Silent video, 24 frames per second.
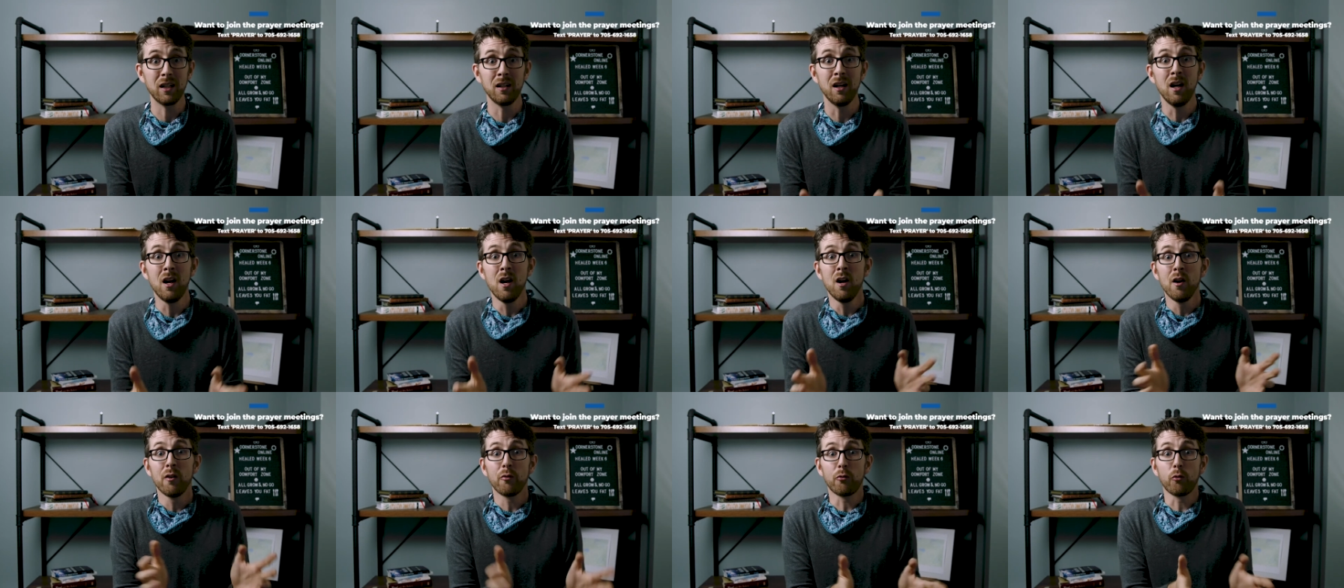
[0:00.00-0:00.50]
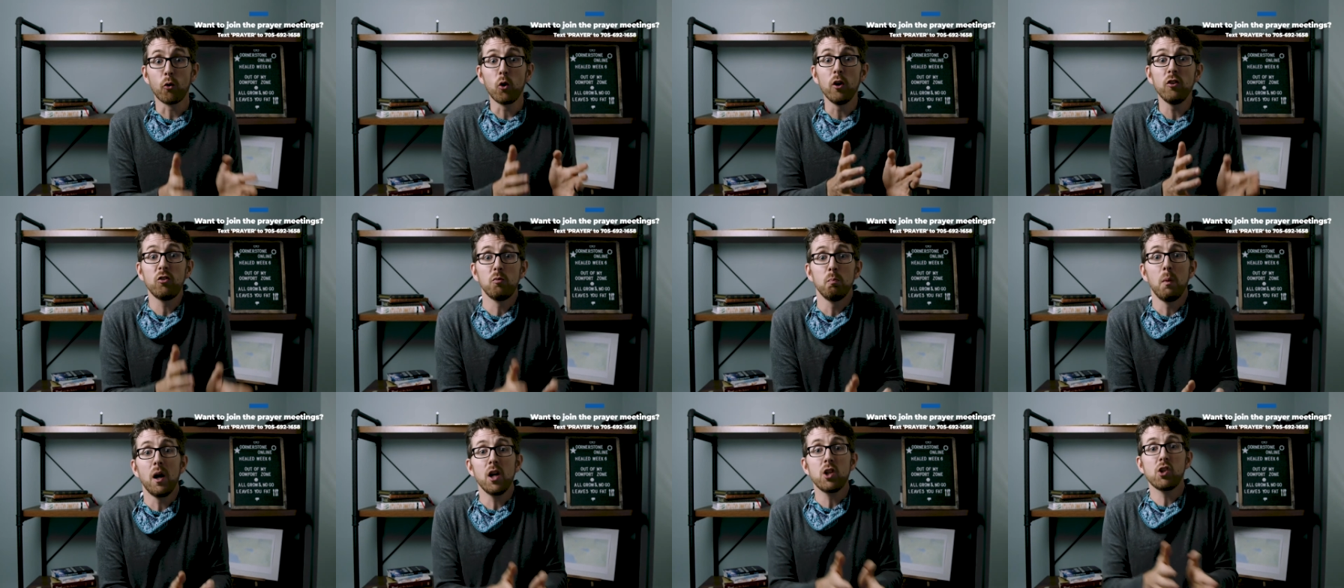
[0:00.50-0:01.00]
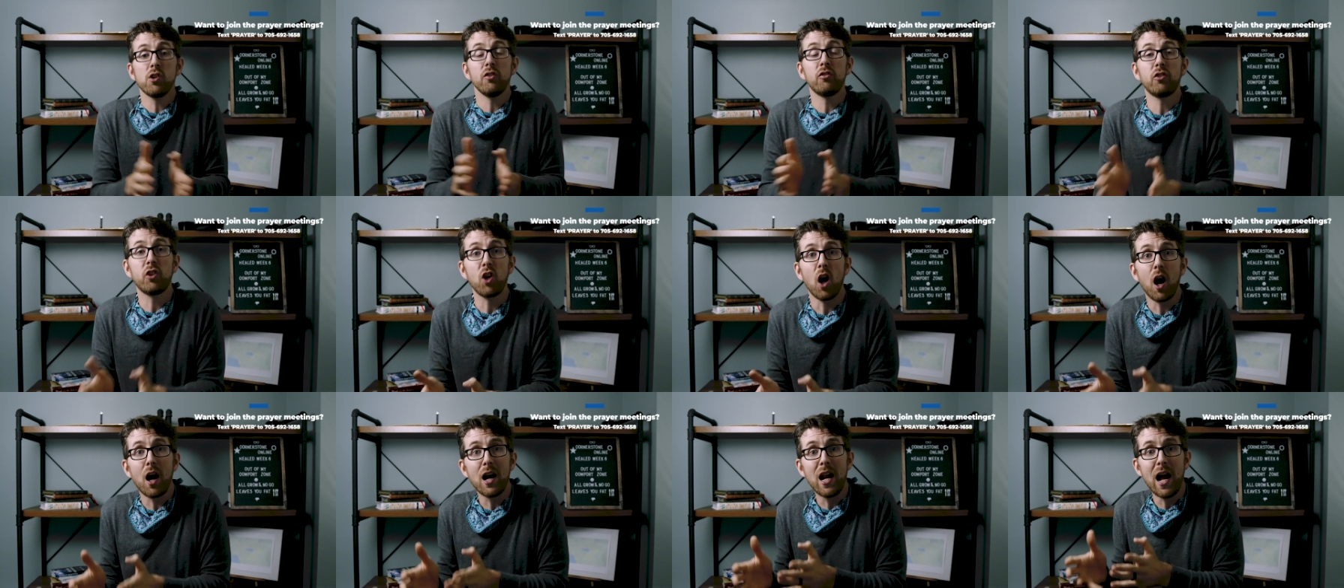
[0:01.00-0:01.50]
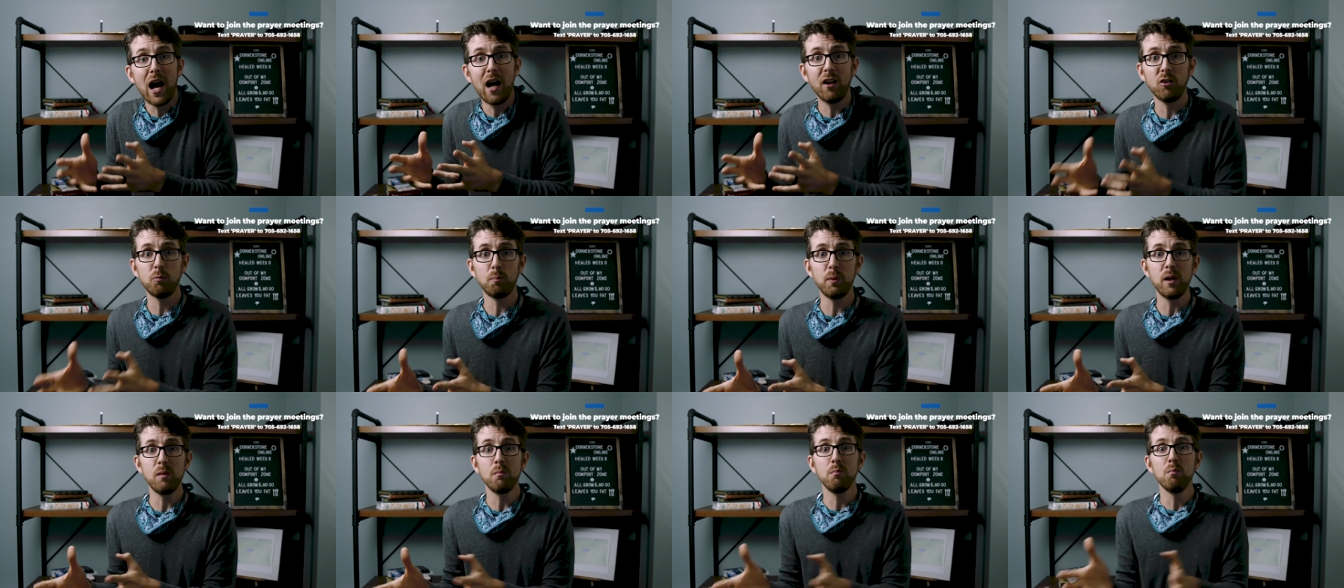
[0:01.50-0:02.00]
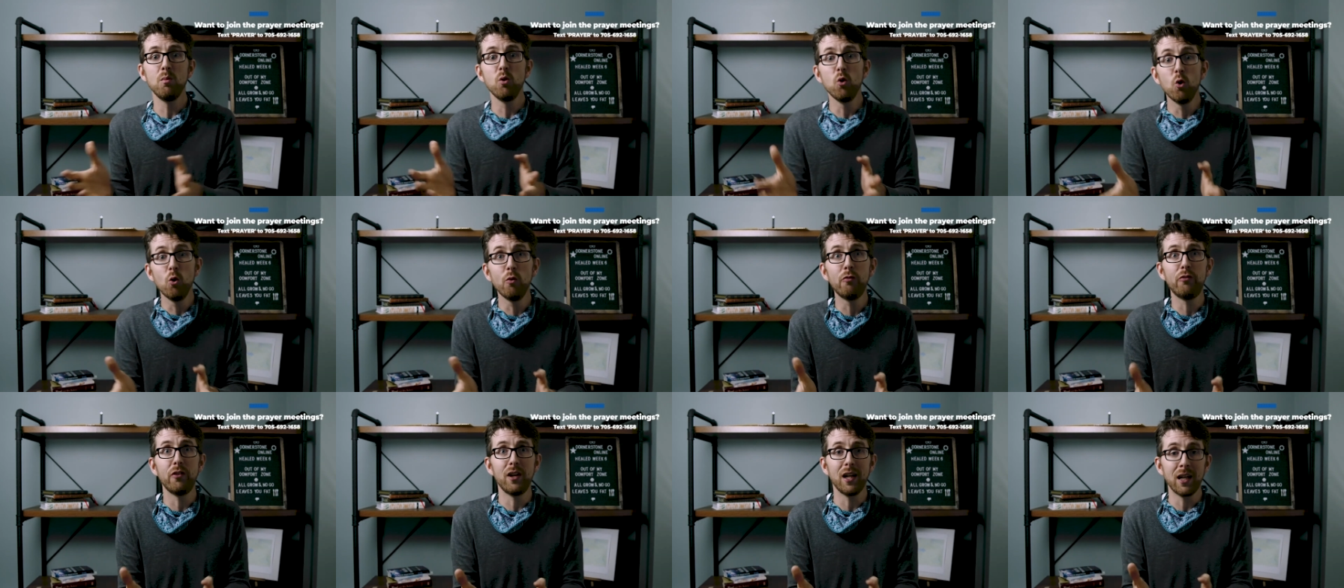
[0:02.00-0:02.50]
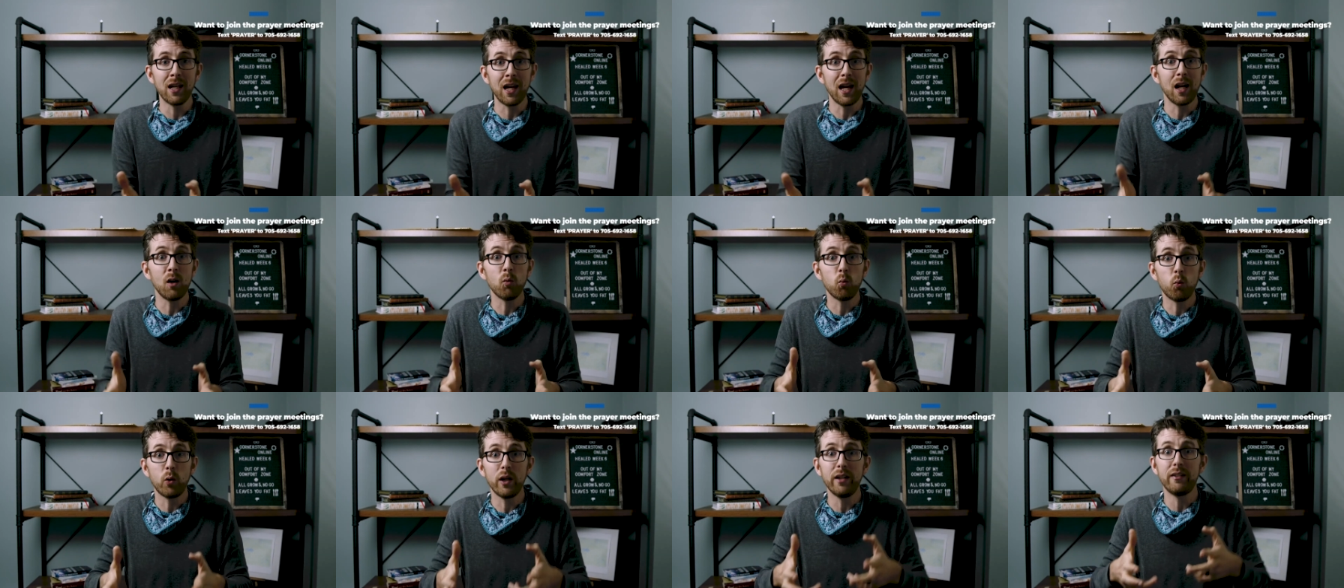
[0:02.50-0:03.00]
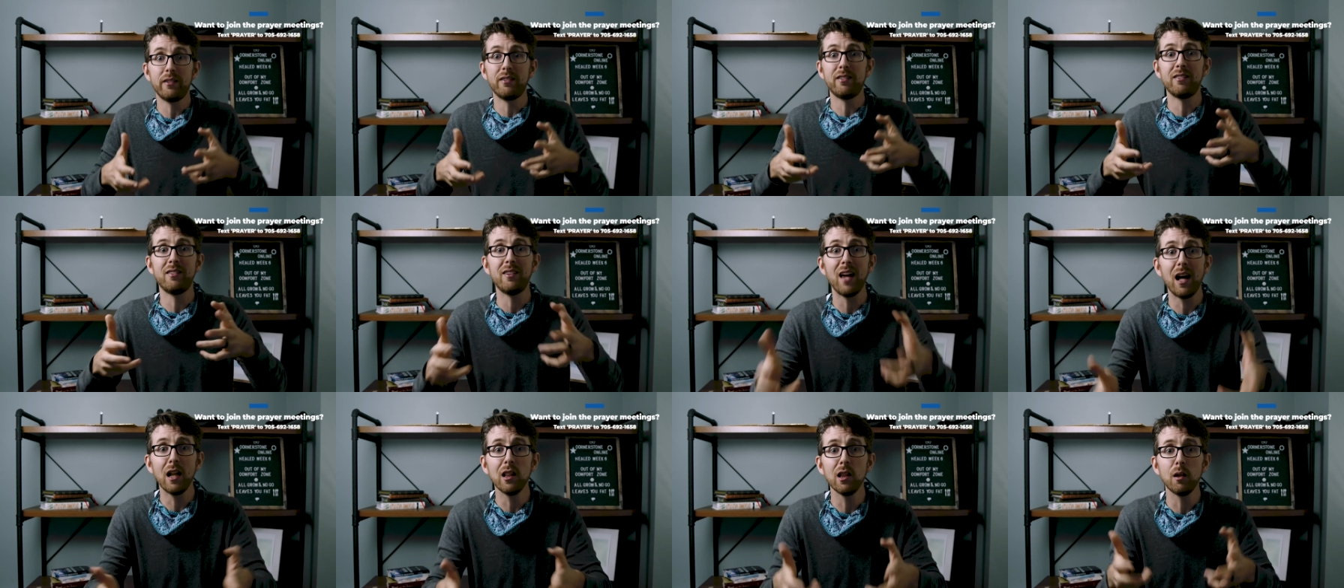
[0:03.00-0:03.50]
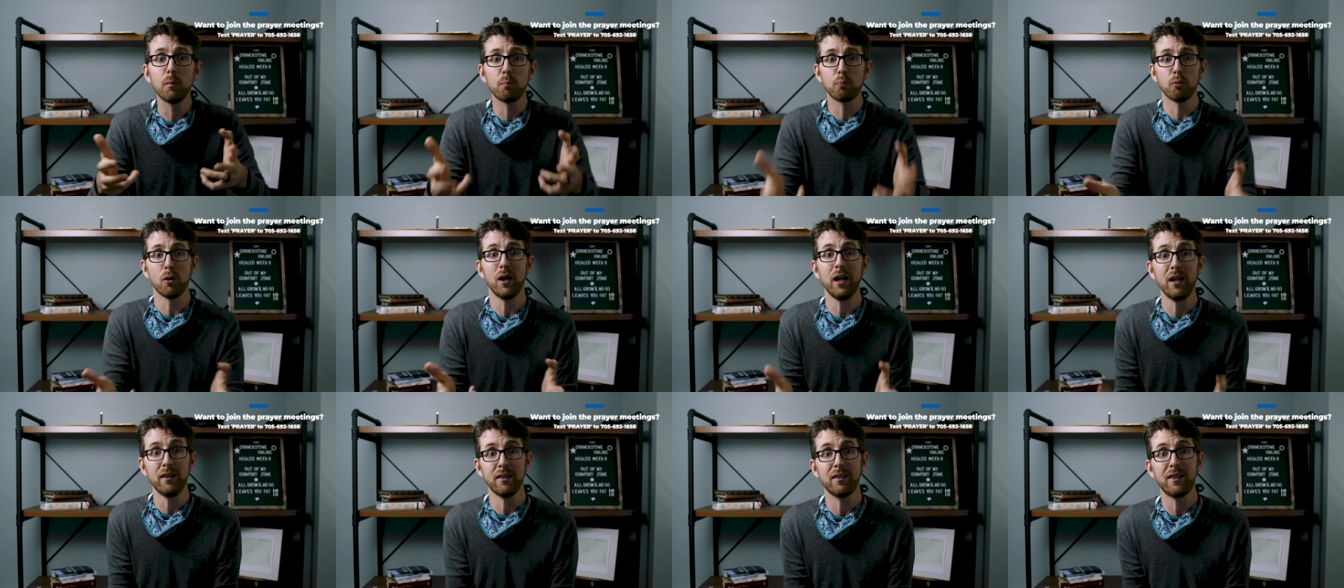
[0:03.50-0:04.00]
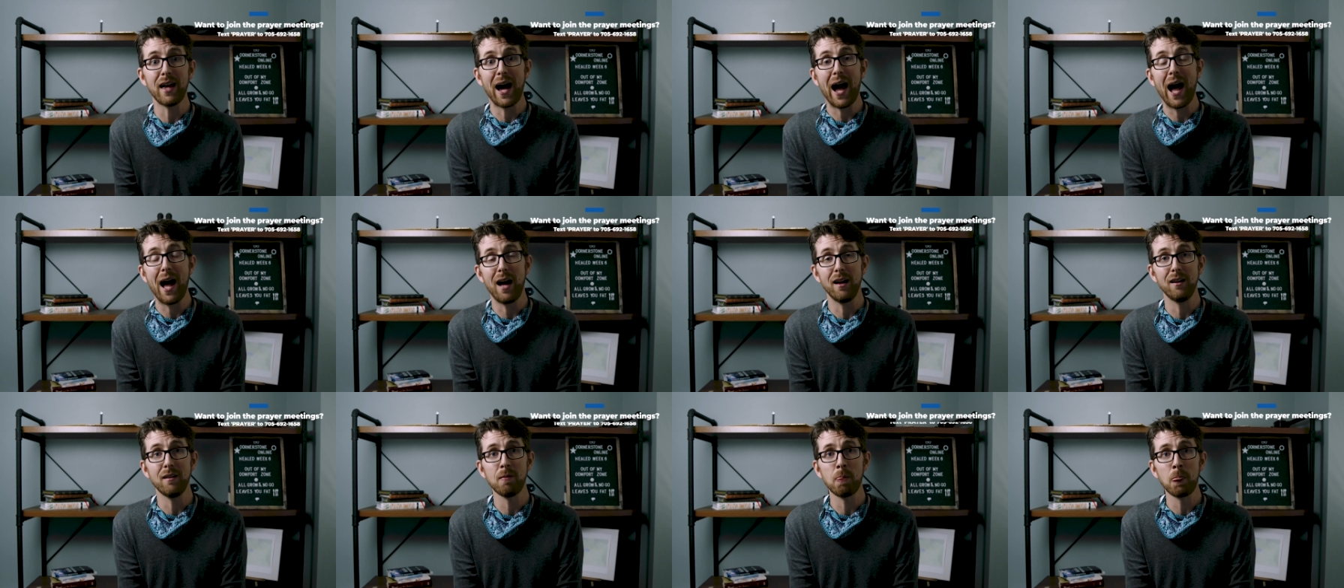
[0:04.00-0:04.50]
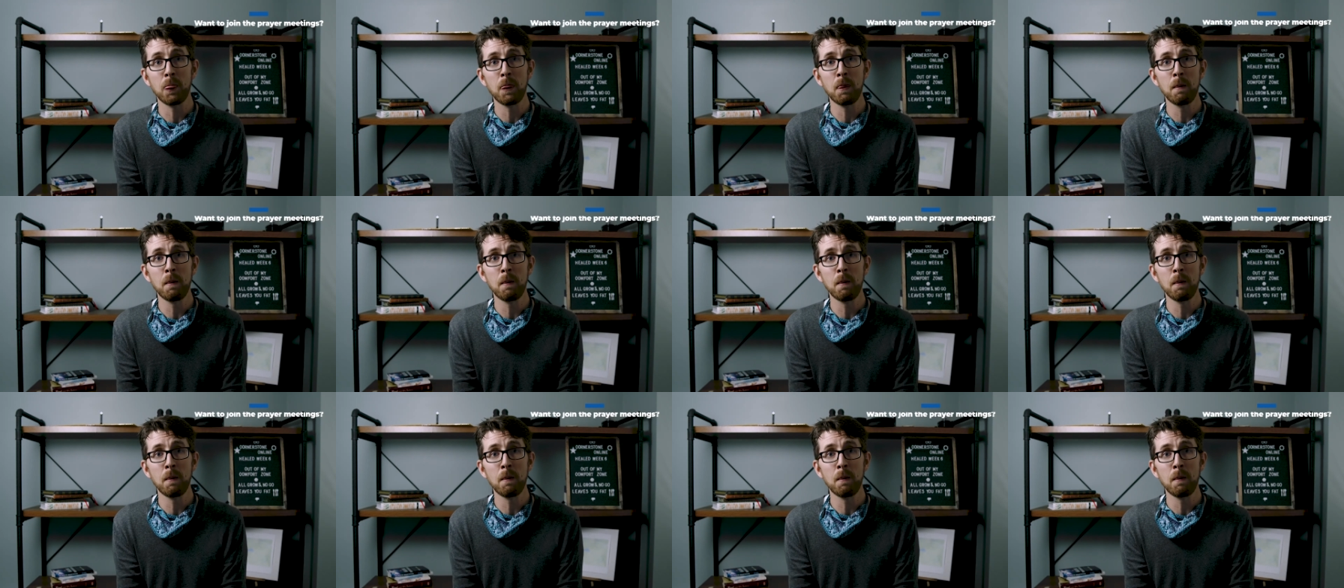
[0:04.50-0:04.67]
And for as much as God has been moving and we celebrate that,